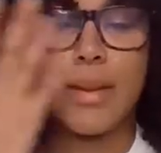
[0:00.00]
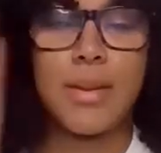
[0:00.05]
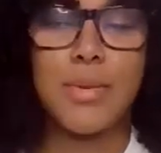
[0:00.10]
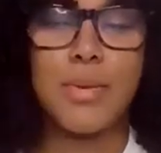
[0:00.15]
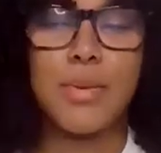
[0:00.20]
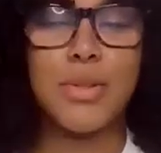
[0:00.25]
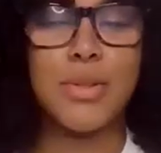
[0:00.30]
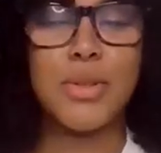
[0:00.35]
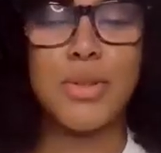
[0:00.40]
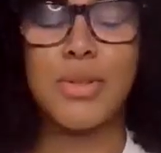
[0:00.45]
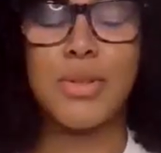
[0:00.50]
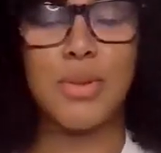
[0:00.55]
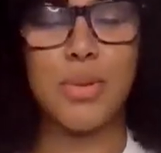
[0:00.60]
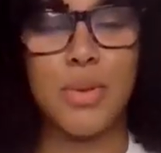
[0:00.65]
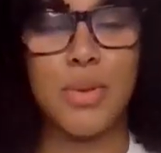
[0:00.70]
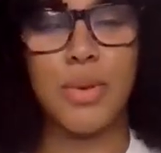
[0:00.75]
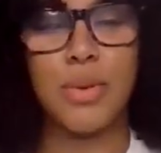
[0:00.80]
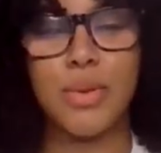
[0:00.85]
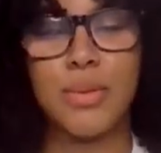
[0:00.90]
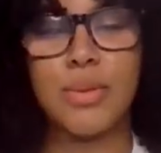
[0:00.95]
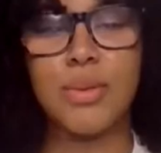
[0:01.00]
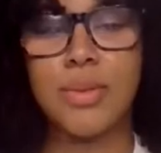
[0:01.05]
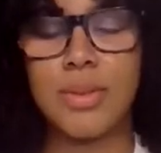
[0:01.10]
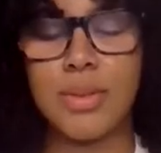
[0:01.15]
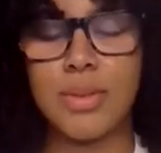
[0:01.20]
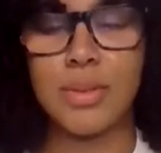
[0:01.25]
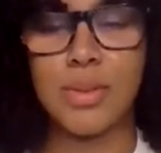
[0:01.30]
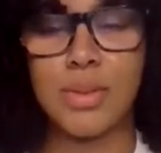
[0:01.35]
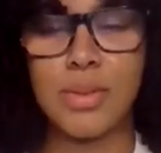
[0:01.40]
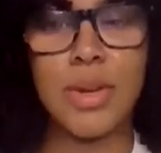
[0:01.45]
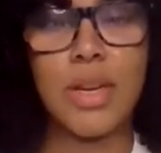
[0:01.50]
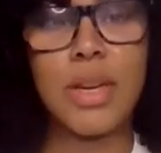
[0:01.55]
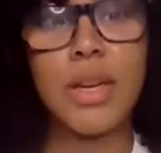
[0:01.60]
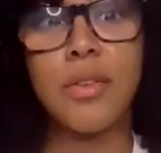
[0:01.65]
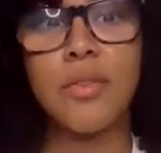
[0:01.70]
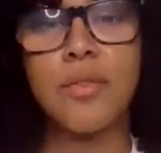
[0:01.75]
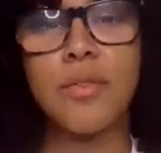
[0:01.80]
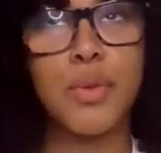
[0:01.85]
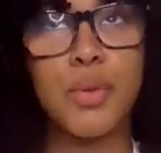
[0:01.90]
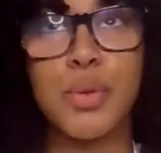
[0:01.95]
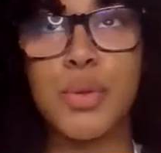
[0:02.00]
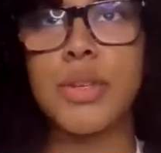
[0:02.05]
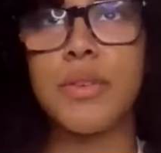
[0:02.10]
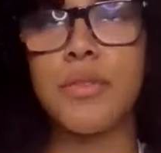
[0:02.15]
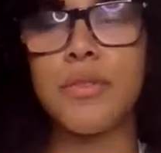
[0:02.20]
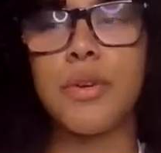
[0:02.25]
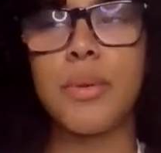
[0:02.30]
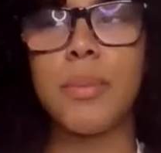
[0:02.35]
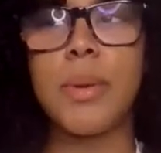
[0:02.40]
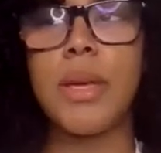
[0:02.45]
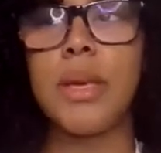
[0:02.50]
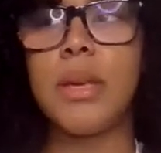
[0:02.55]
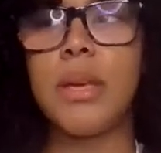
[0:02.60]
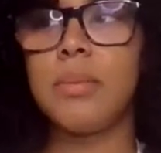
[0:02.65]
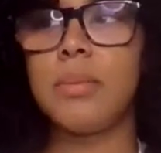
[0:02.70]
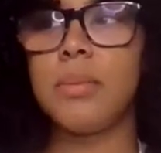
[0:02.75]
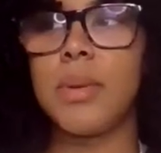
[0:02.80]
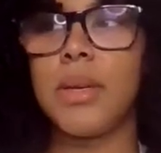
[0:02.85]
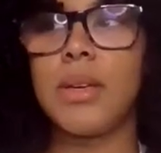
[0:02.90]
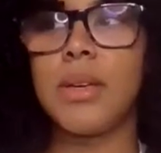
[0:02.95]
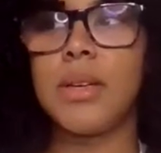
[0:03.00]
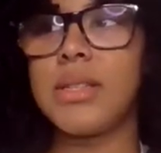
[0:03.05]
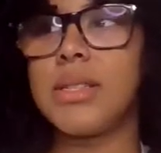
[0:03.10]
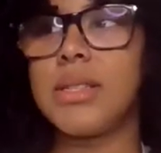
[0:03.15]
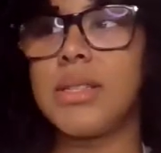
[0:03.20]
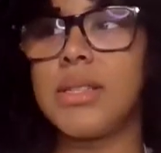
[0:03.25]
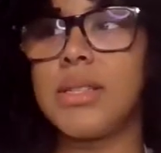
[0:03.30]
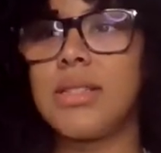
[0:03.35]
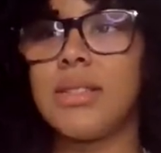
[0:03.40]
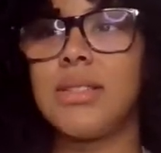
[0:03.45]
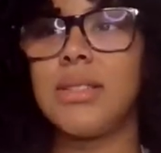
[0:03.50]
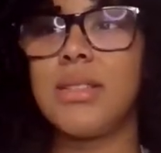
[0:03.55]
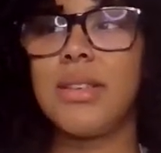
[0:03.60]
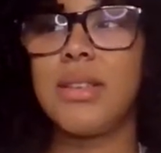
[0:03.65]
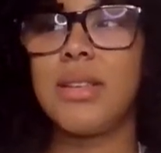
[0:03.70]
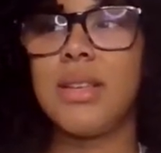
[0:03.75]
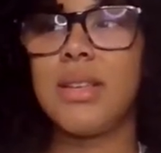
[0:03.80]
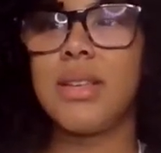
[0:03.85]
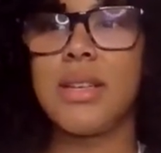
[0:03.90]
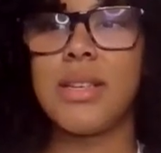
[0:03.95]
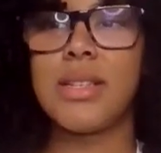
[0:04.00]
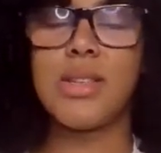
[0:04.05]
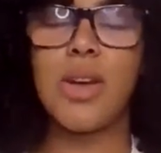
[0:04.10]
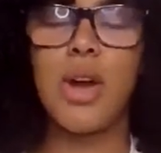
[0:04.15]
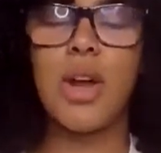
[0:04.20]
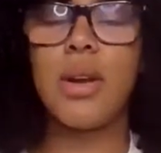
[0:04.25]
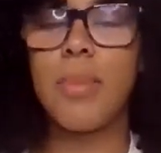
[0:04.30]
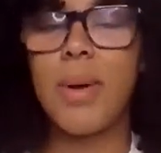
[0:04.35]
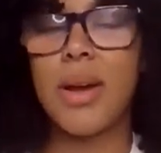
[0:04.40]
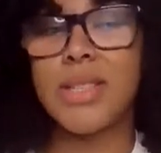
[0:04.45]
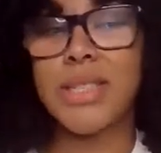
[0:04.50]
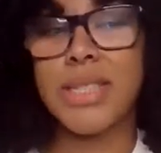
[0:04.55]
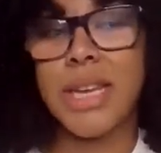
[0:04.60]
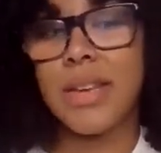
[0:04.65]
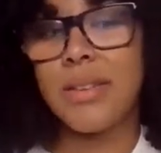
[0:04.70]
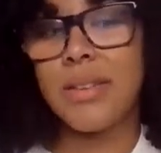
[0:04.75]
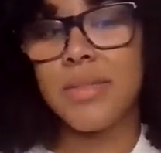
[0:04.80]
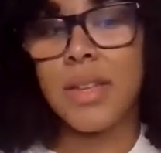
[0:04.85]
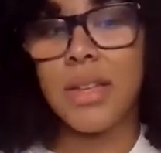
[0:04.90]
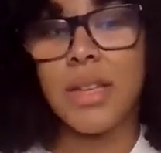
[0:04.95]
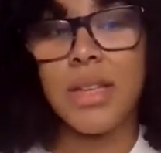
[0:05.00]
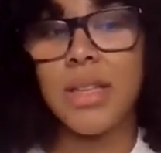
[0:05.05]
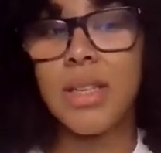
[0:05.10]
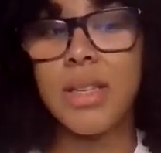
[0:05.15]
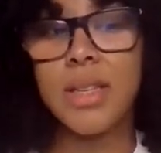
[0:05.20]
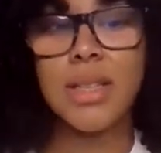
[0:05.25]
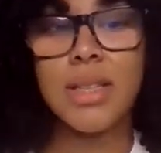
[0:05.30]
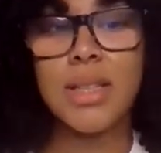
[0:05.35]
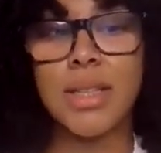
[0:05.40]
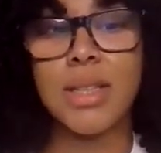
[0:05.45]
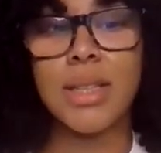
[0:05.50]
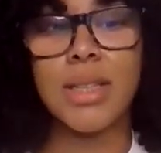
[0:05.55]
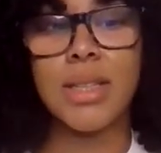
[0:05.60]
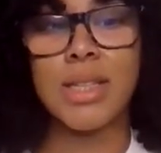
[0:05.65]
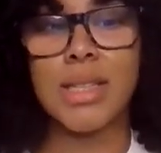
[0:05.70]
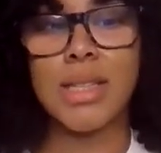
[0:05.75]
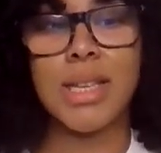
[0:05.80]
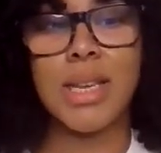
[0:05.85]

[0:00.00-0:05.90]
It was just, it was really confusing for me because it's all about safety in a